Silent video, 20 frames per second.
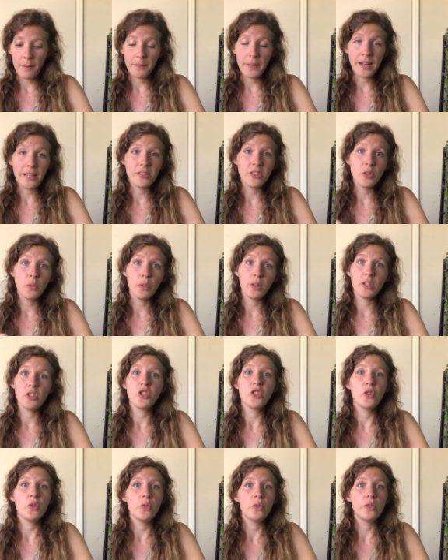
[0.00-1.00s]
Next you want
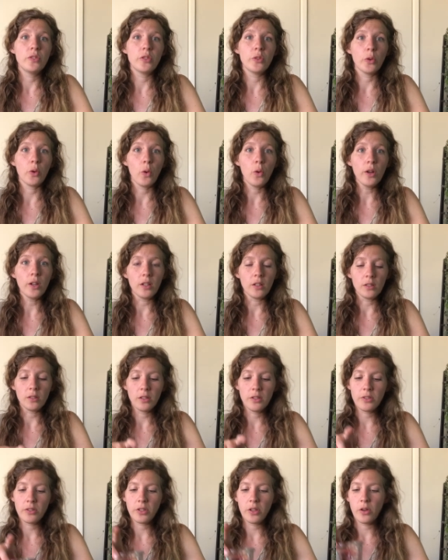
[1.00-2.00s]
to choose your oil.
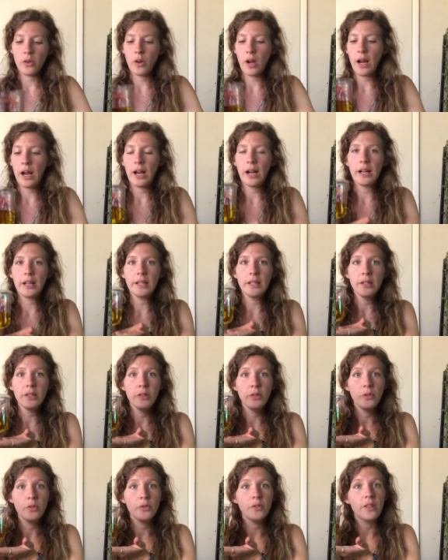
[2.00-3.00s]
So I
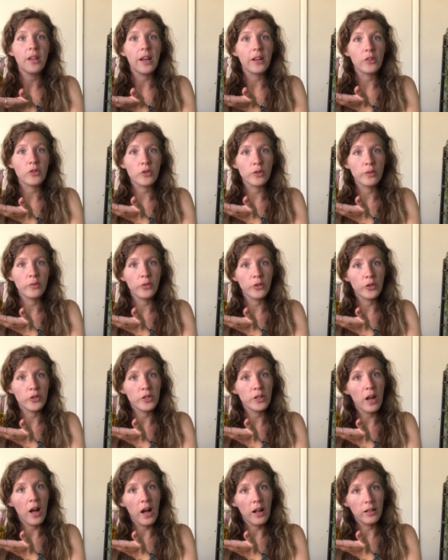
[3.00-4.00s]
use extra
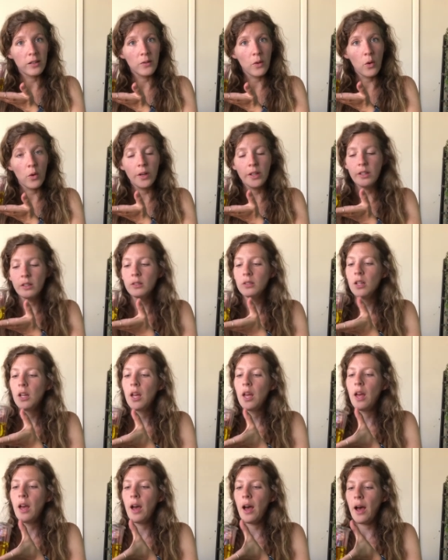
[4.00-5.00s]
virgin olive oil.
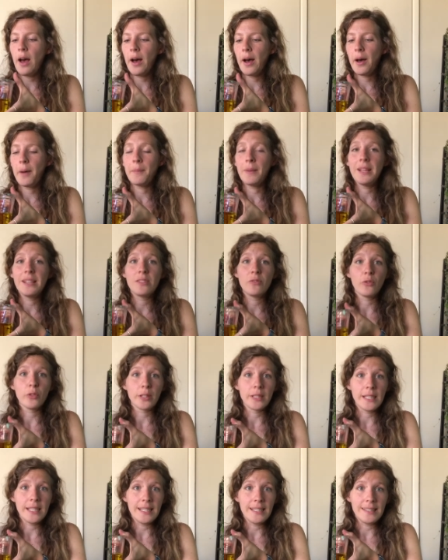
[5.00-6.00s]
It's
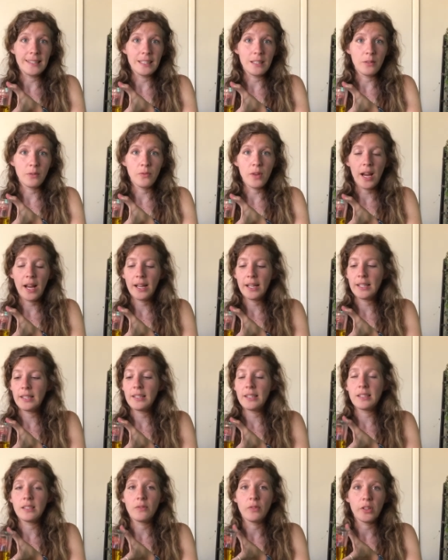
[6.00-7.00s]
really easy to
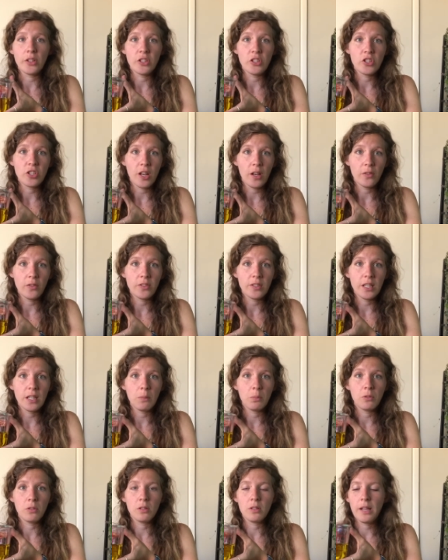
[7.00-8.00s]
find, it's very shelf
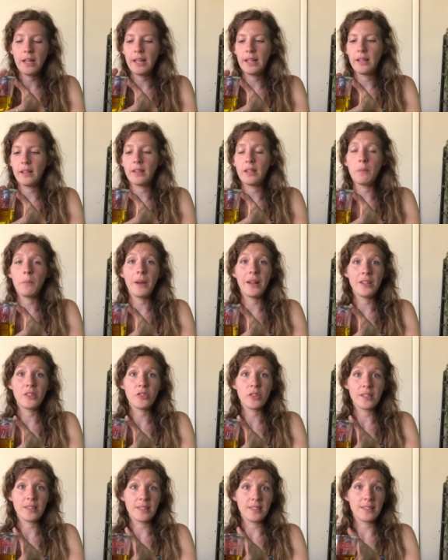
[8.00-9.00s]
stable, and it
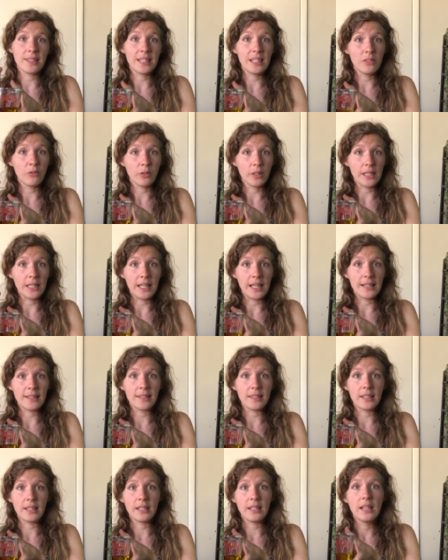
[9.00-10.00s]
penetrates the skin really
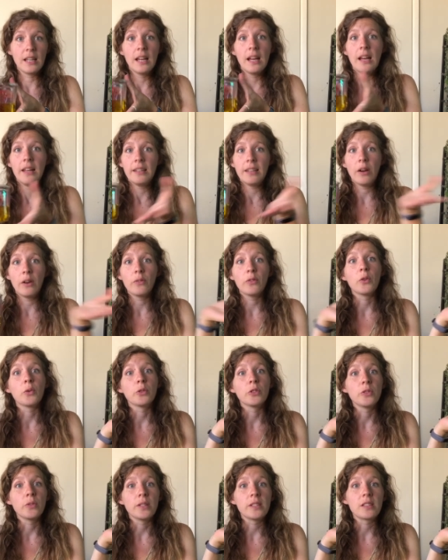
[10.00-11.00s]
nicely. Now if you
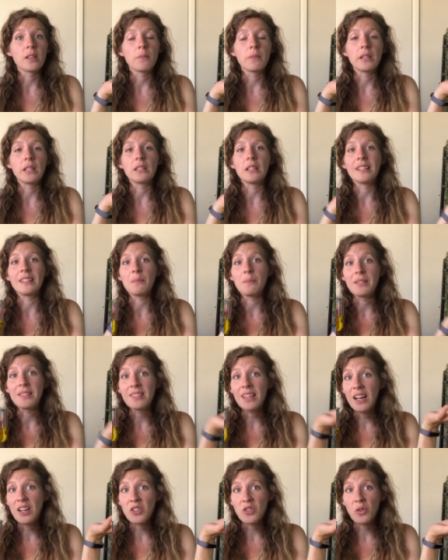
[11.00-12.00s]
were doing something like a
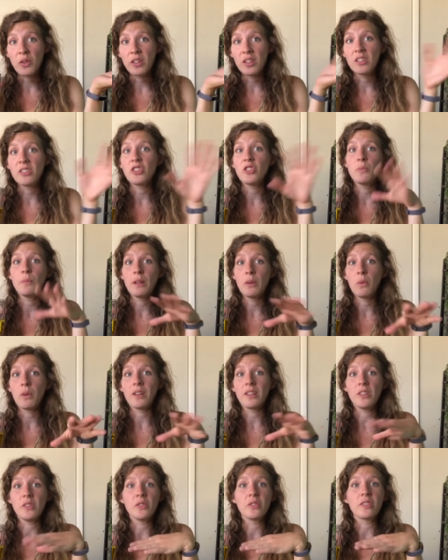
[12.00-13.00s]
massage oil, you may
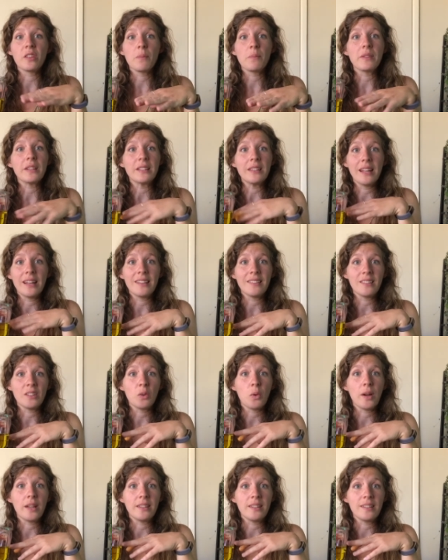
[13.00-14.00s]
want to use something that isn't
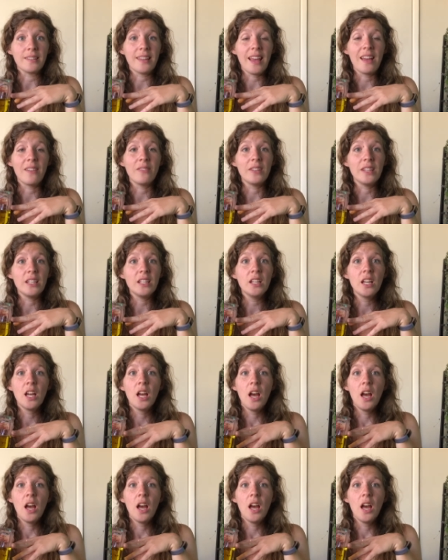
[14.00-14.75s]
quite this heavy,